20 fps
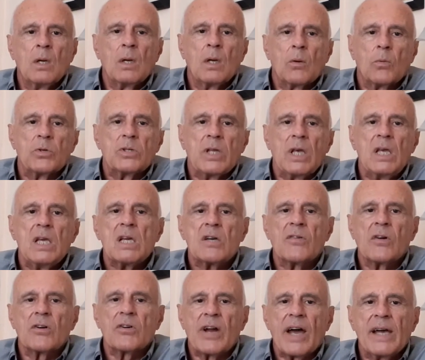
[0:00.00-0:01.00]
with
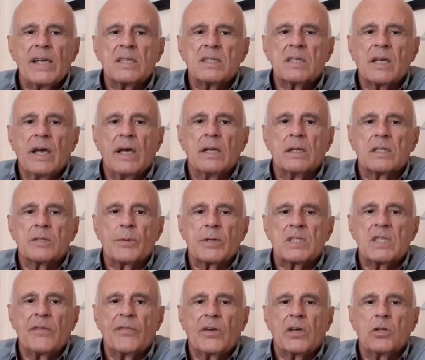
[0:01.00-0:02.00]
equal rights and
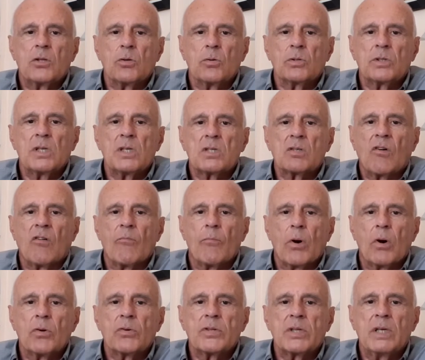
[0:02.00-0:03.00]
specific duties of
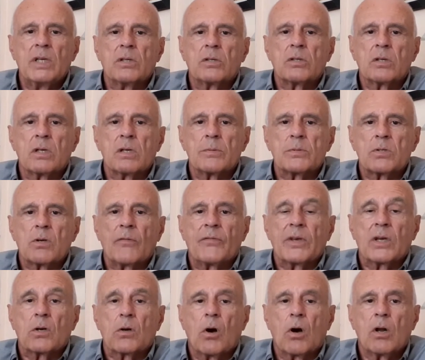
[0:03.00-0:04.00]
both in terms of
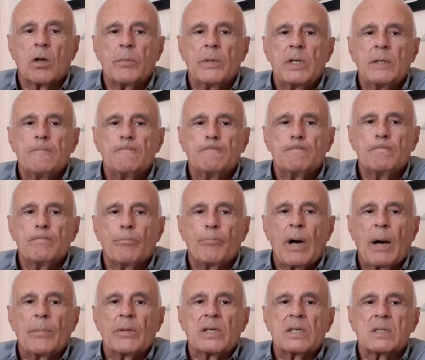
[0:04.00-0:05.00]
economy,
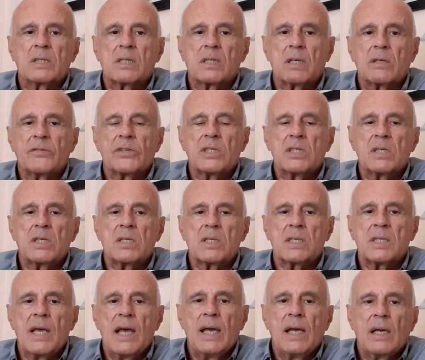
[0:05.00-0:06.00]
public
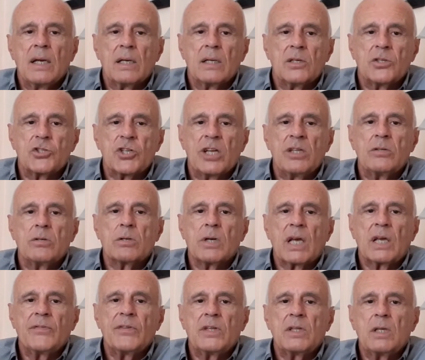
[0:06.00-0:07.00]
services, gender
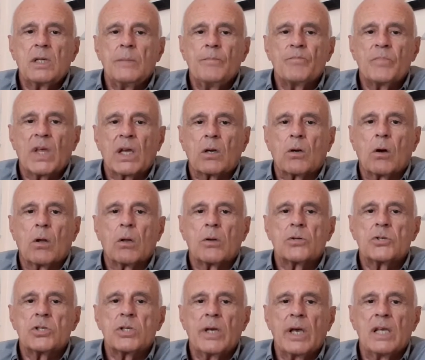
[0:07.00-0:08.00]
equity,
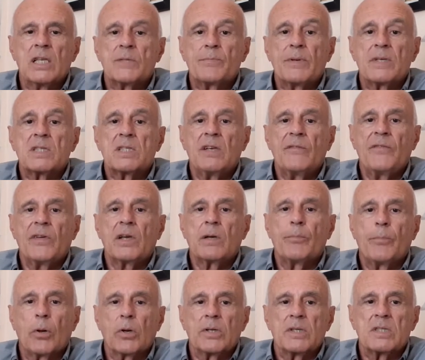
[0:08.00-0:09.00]
ecology and
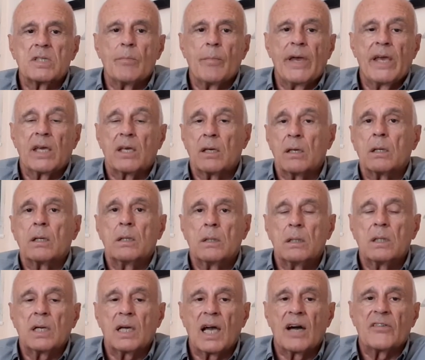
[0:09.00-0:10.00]
specific policy making,
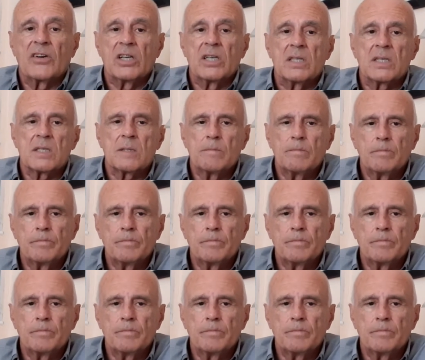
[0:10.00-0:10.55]
governance.